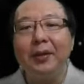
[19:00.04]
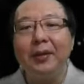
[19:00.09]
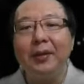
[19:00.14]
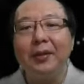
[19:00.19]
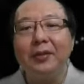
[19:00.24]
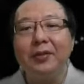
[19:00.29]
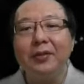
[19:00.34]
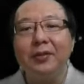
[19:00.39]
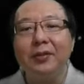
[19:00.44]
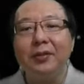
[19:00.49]
the
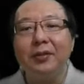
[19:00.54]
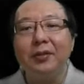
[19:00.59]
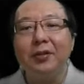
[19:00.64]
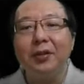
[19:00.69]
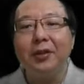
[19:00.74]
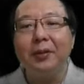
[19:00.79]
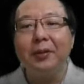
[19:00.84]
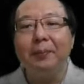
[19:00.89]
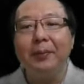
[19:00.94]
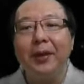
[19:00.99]

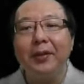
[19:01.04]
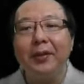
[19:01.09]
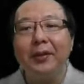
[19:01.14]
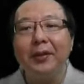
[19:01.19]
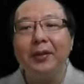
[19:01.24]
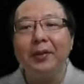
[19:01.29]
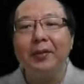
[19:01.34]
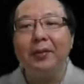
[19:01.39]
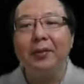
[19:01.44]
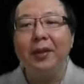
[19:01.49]
sorted part of
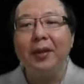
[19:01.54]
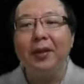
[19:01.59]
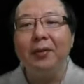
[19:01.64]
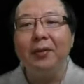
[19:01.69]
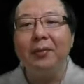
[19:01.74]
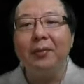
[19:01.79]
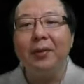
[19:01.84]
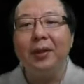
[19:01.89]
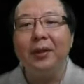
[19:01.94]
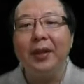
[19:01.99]
the array,
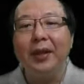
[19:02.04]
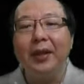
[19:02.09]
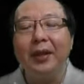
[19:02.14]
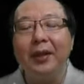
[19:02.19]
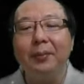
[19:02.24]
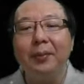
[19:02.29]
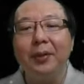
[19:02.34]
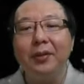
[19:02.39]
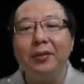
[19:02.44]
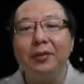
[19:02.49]
while the
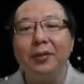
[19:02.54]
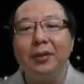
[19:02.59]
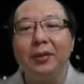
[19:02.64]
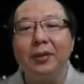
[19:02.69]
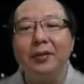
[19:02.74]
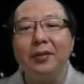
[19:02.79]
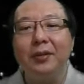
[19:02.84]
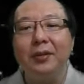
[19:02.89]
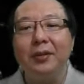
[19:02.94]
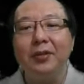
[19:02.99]
element to
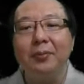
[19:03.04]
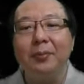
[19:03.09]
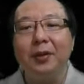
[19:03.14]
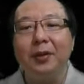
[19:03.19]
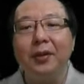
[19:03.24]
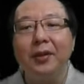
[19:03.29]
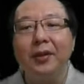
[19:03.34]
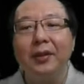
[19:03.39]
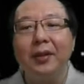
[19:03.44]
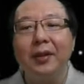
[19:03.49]
insert
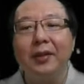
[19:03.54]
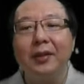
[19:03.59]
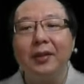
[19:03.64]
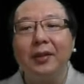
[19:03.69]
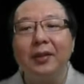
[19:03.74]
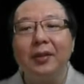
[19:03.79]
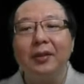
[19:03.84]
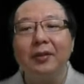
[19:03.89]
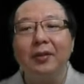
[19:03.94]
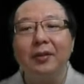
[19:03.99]
smaller than
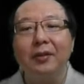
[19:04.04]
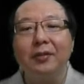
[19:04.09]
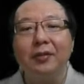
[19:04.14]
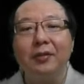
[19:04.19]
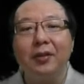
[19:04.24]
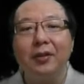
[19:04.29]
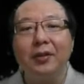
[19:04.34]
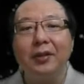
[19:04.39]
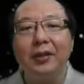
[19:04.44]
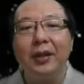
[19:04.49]
the
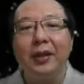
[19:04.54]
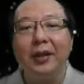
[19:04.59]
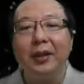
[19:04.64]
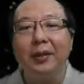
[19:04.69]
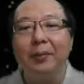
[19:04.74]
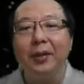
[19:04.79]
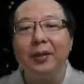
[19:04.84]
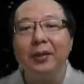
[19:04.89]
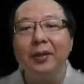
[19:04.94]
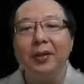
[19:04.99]
sorted
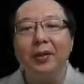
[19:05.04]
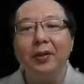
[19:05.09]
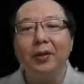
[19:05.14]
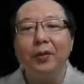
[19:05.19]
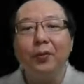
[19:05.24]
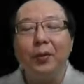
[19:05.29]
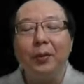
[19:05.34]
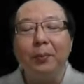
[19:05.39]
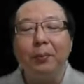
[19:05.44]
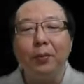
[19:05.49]
element,
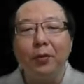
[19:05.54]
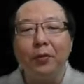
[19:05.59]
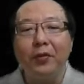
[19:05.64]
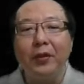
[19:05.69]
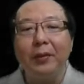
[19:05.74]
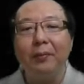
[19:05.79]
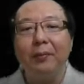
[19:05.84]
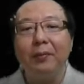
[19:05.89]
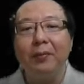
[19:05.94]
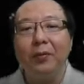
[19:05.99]
we move
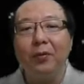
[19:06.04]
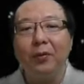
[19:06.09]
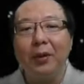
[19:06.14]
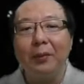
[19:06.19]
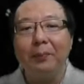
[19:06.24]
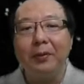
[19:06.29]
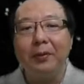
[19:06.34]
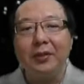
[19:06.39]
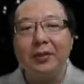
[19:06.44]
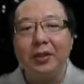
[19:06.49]
it one
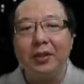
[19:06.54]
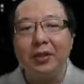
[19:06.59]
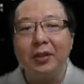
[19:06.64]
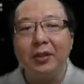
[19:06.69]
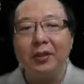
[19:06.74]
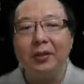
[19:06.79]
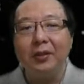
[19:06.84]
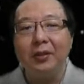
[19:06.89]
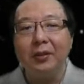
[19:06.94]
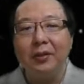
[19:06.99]

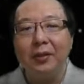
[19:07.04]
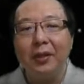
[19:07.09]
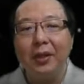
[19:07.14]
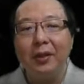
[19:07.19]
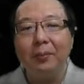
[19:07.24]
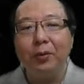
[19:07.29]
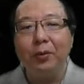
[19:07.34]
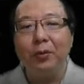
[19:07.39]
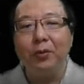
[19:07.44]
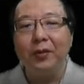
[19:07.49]
position. Okay,
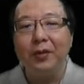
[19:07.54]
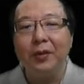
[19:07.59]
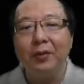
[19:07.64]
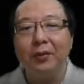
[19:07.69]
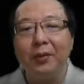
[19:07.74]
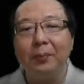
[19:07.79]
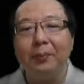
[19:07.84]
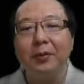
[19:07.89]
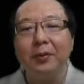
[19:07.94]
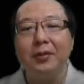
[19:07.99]
move it
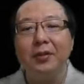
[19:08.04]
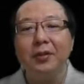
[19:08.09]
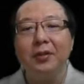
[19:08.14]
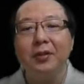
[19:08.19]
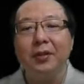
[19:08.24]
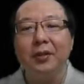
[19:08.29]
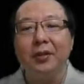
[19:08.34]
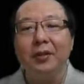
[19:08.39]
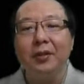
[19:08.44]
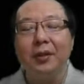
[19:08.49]
one
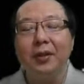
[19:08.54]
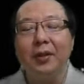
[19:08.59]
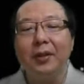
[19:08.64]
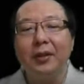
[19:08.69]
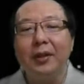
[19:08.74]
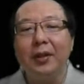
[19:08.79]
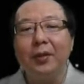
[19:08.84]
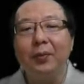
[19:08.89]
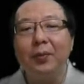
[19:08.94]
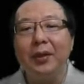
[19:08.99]
position.
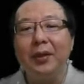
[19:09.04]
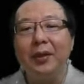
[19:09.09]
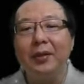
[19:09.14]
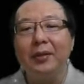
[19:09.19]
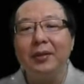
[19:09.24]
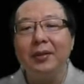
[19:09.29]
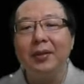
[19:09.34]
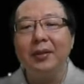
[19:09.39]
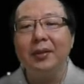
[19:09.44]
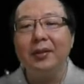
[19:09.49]
Then we
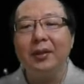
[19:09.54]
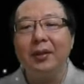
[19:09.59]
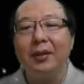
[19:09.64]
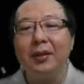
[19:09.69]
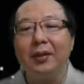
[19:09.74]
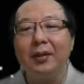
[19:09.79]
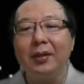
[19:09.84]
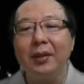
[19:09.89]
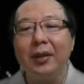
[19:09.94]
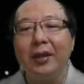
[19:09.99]
insert the
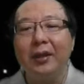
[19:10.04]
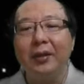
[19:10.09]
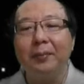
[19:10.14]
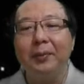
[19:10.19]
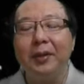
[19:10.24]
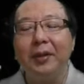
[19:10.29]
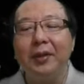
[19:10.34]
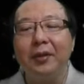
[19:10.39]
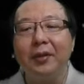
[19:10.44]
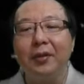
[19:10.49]

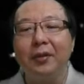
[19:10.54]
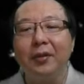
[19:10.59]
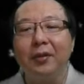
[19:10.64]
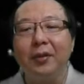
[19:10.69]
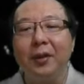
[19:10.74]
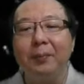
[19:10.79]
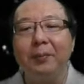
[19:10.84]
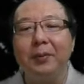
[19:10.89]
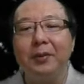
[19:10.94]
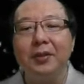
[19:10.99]
element in the
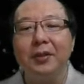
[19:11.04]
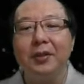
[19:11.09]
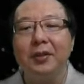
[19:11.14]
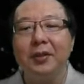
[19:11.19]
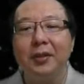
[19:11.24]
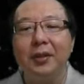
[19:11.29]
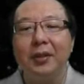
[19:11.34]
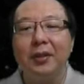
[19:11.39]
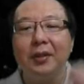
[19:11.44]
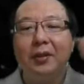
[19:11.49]
correct
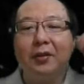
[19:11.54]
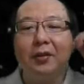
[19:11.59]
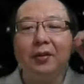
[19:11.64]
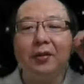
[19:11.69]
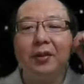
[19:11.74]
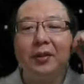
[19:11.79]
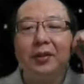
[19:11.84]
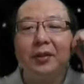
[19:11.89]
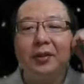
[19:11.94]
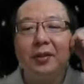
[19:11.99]
position in the
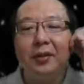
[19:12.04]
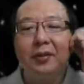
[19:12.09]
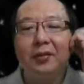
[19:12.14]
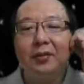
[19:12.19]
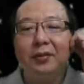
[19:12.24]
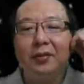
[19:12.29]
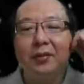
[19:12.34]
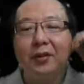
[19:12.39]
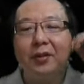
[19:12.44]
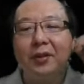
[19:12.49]
originally
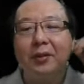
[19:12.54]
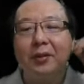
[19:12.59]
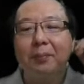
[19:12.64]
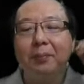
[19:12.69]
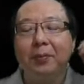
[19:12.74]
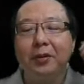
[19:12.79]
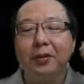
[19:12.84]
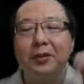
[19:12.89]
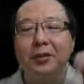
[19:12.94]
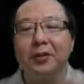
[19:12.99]
sorted
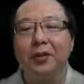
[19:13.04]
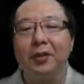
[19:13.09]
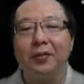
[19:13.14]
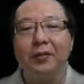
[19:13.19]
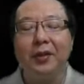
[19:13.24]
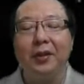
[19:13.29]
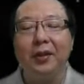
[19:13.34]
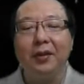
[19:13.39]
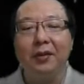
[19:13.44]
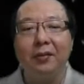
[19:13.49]
portion of
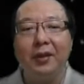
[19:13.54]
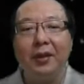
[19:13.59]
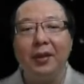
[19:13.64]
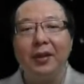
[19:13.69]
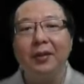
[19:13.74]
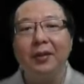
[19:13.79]
the array.